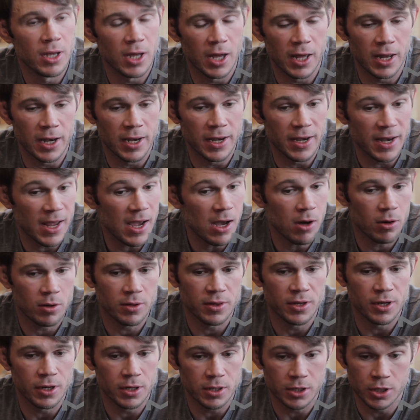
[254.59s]
Yeah. And now,
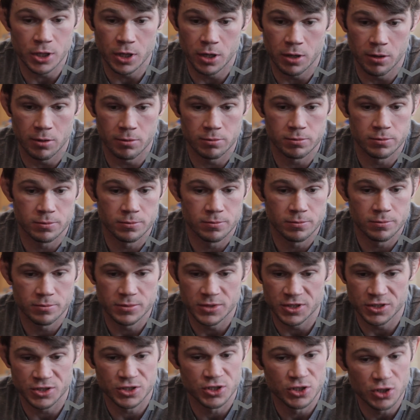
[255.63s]

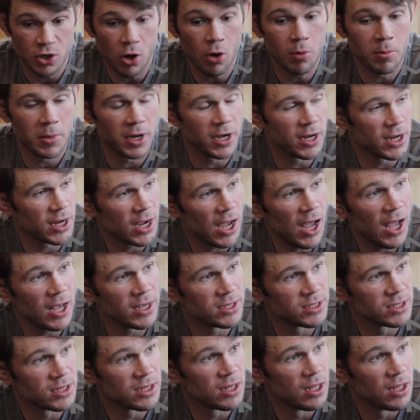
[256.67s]
there's so many guys.